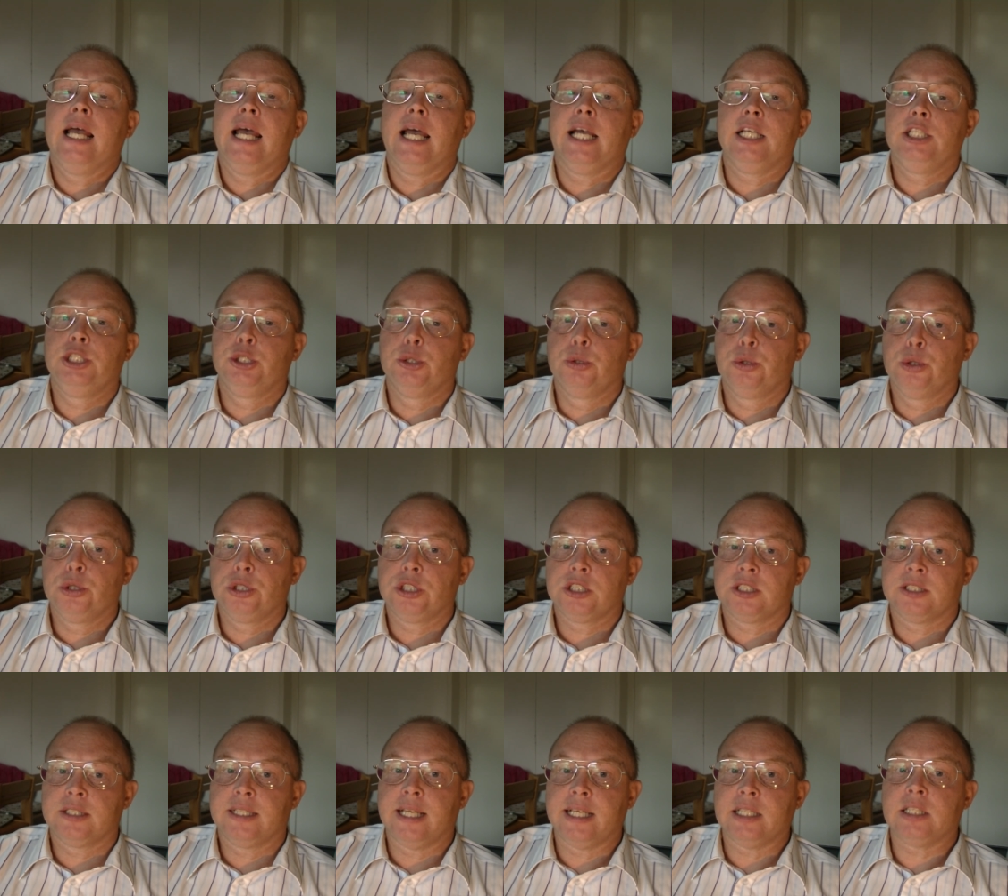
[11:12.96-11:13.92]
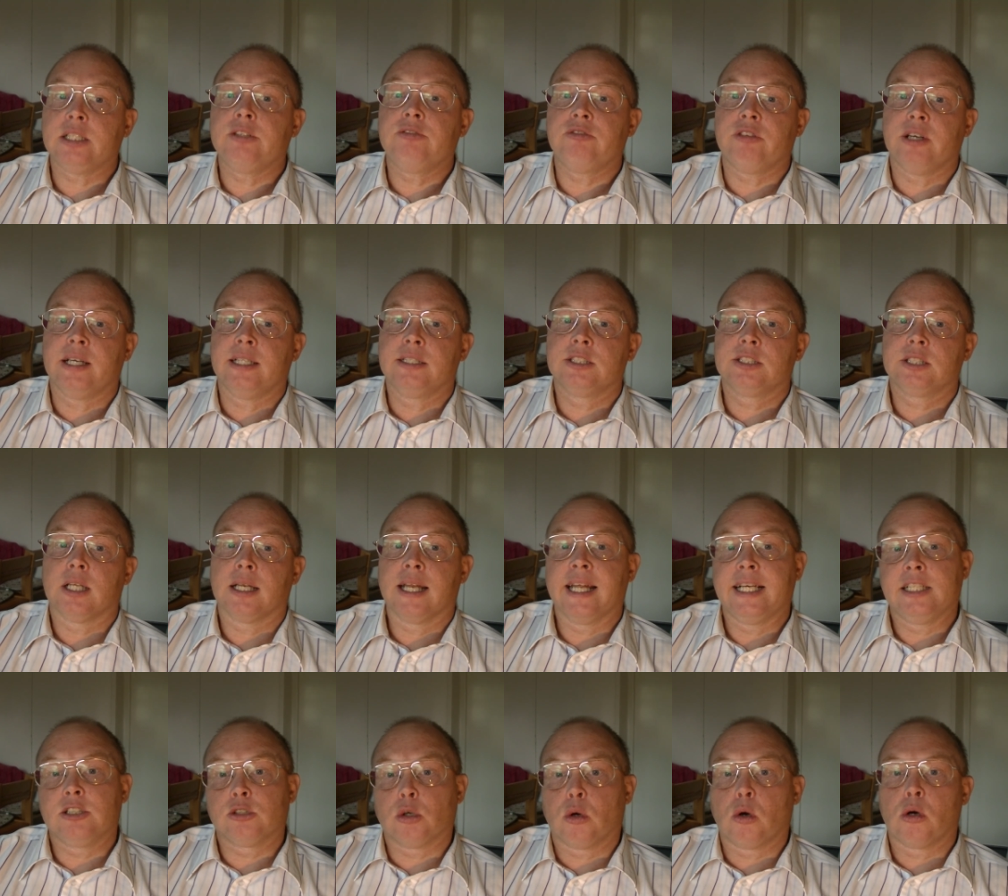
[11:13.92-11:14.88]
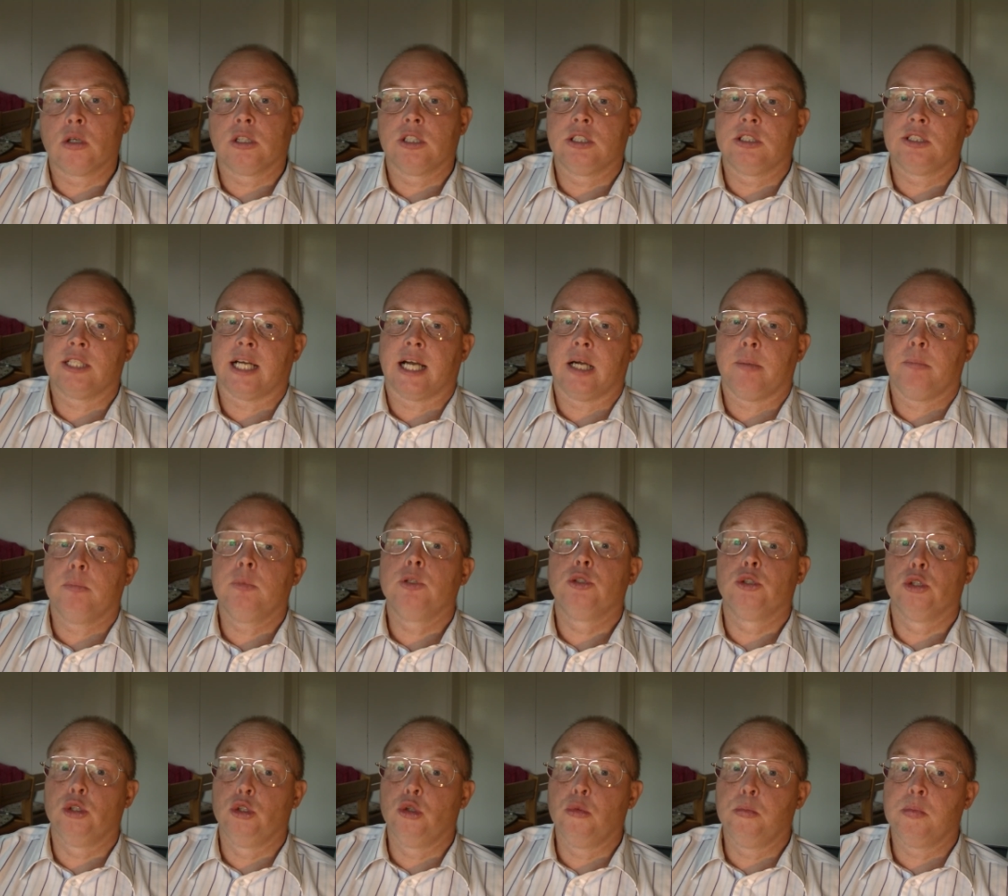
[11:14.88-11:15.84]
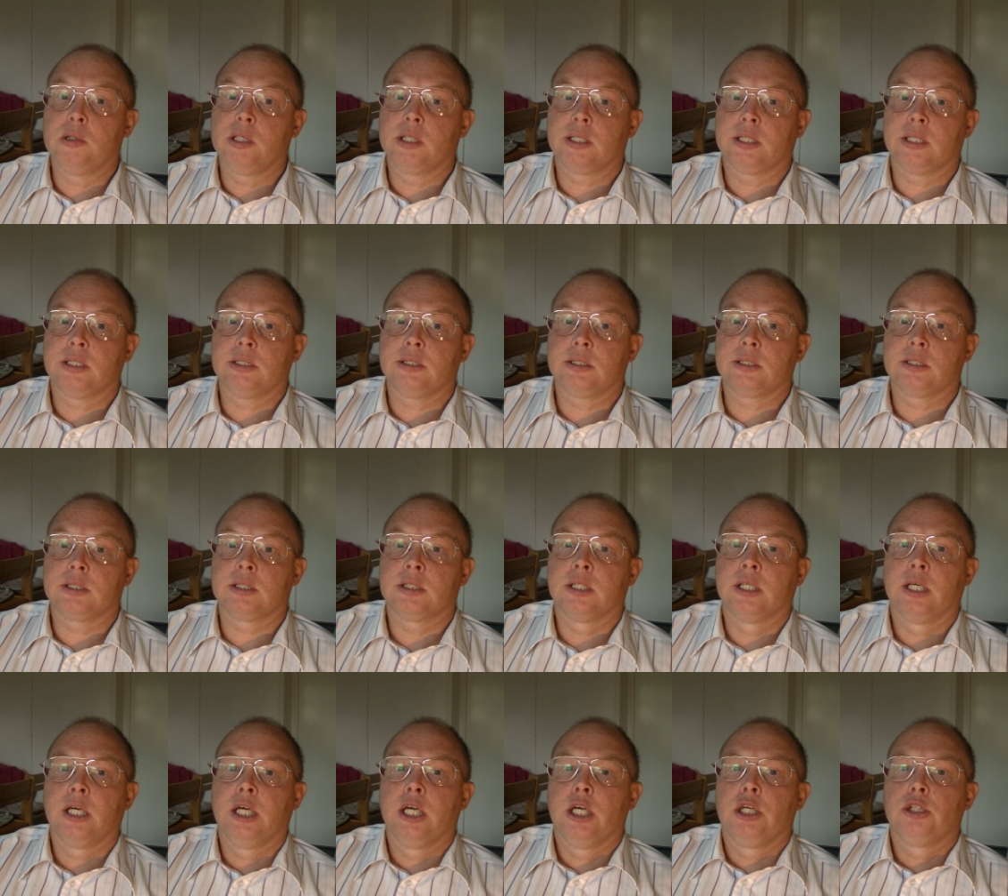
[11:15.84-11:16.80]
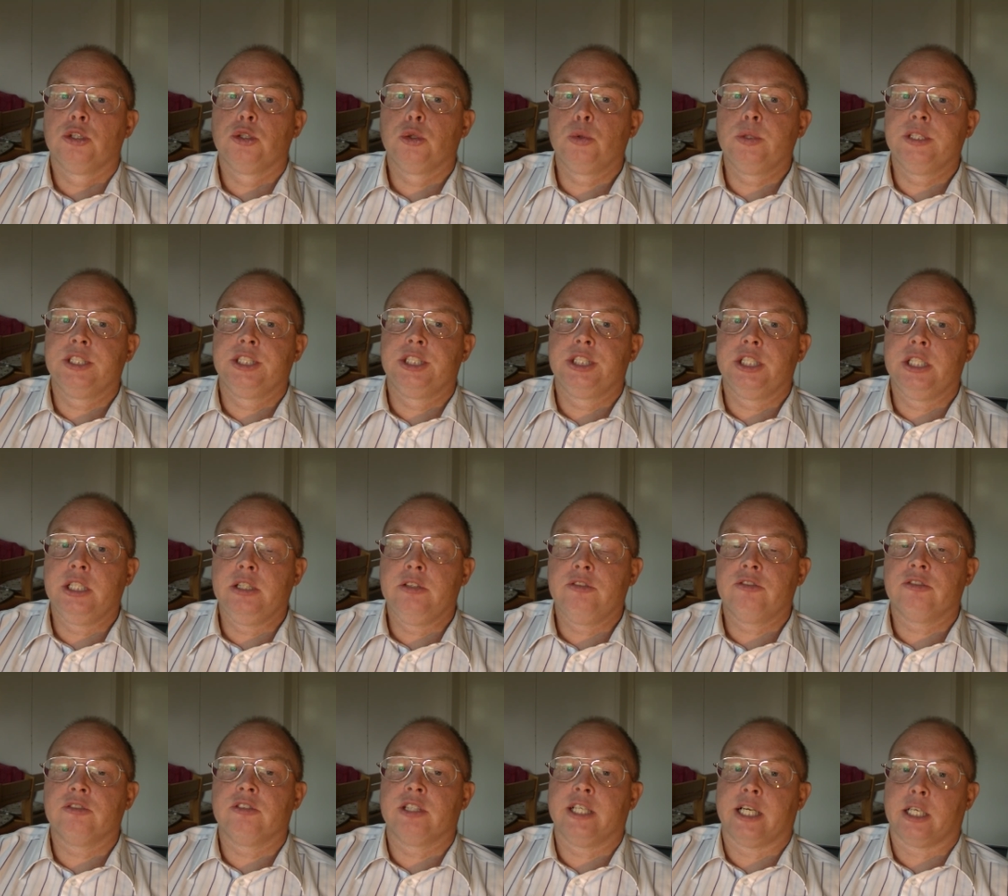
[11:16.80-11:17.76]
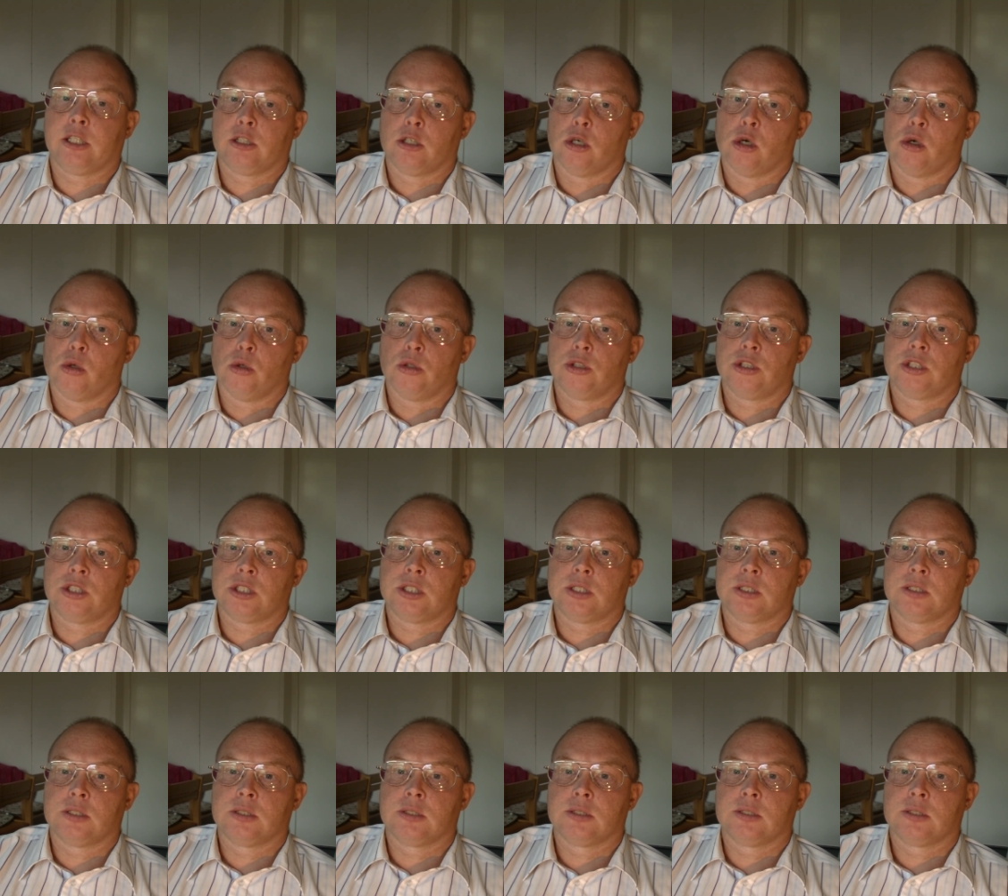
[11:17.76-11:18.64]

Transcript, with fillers: and use that event later on in time, the duplicate, to achieve their goals.